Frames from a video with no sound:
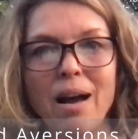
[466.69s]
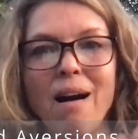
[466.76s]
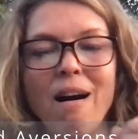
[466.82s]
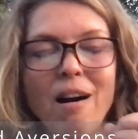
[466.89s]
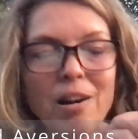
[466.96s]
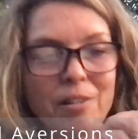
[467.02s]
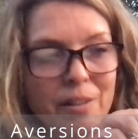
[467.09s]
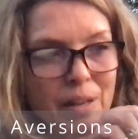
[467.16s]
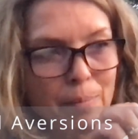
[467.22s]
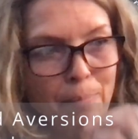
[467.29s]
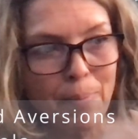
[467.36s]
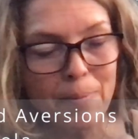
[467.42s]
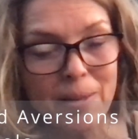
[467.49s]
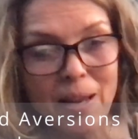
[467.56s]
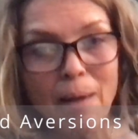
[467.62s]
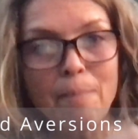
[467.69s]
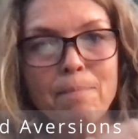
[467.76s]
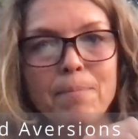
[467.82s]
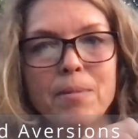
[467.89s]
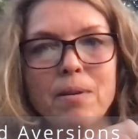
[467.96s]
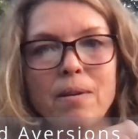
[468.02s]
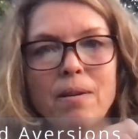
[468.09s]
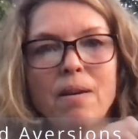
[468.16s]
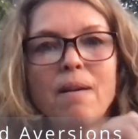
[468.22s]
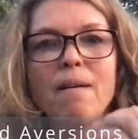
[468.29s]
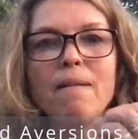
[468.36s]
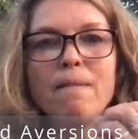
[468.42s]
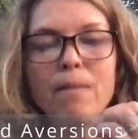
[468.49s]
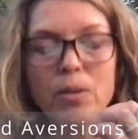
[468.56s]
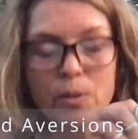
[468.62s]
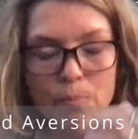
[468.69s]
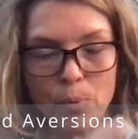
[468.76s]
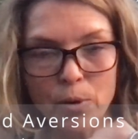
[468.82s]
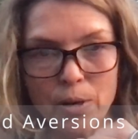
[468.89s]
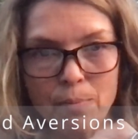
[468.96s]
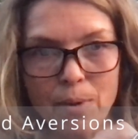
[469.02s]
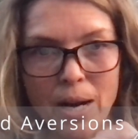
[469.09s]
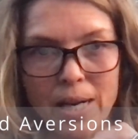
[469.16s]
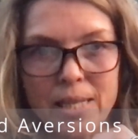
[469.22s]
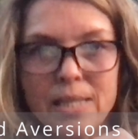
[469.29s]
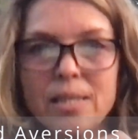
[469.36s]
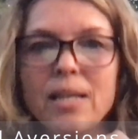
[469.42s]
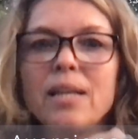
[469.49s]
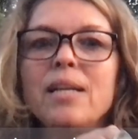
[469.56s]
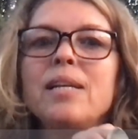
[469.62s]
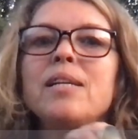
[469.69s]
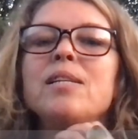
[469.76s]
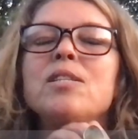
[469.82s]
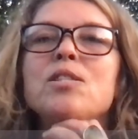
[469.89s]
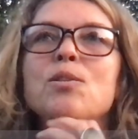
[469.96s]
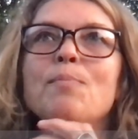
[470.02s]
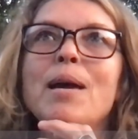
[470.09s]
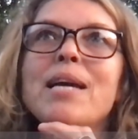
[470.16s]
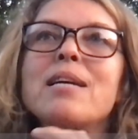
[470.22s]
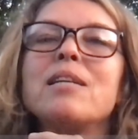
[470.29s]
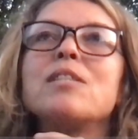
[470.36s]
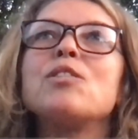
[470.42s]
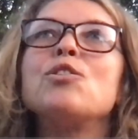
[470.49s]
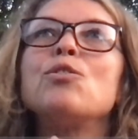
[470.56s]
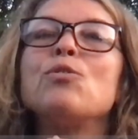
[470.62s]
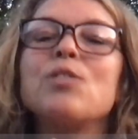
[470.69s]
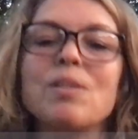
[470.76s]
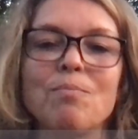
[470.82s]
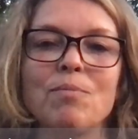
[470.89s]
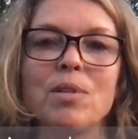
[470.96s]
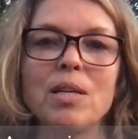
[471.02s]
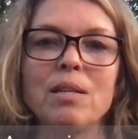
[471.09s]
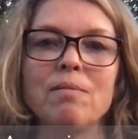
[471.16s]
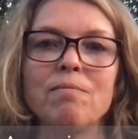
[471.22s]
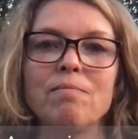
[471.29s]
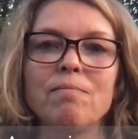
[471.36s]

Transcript: are an attempt for the body-mind to make us do something